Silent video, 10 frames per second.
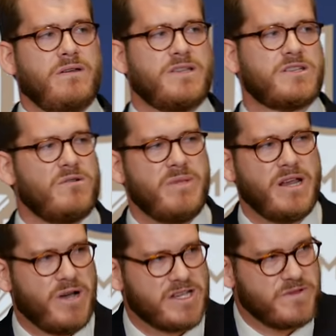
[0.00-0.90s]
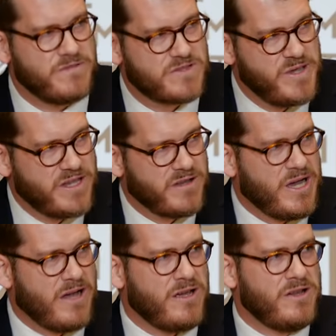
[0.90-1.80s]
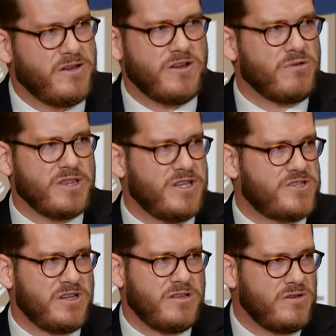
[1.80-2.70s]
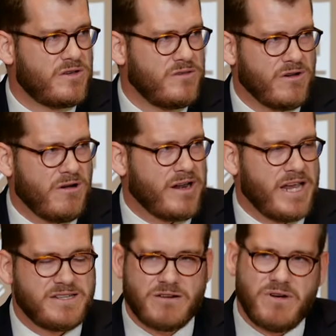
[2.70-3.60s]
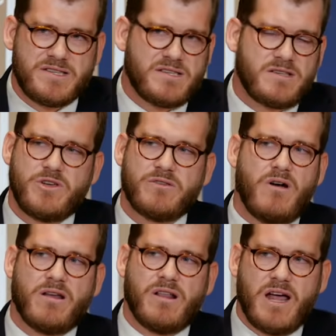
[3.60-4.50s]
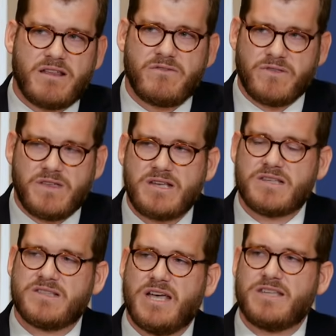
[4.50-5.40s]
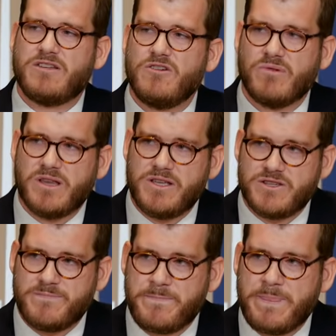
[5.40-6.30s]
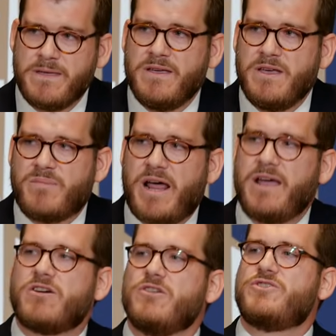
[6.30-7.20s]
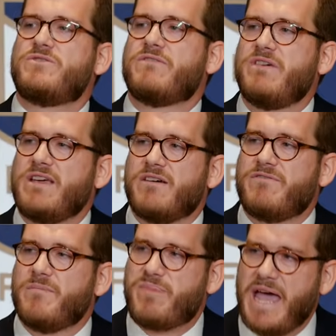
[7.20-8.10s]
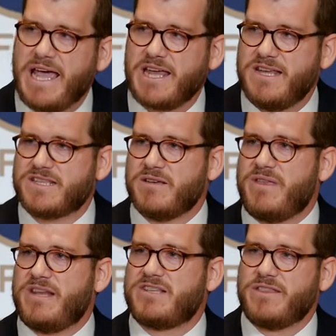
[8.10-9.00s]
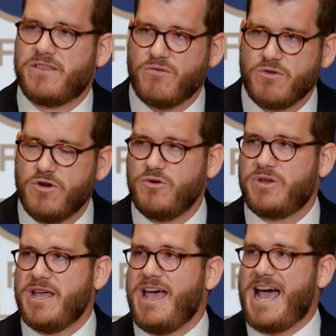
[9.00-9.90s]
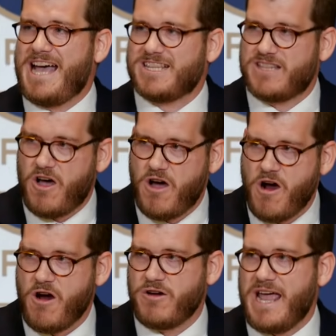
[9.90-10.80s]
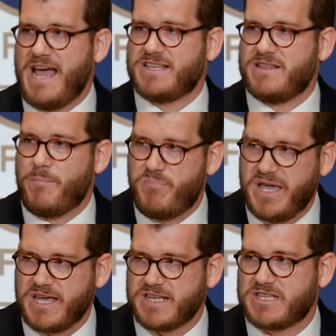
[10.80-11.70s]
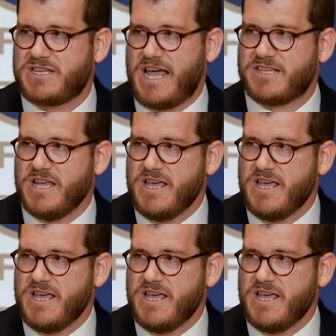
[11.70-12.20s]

And so in many ways, we speak about a, a new religion, and you can throw out anti-racism, you can throw out a lot of different things and say it's a new religion. But I encourage you to think of the paganism that is at the root as the heart, as the biggest, as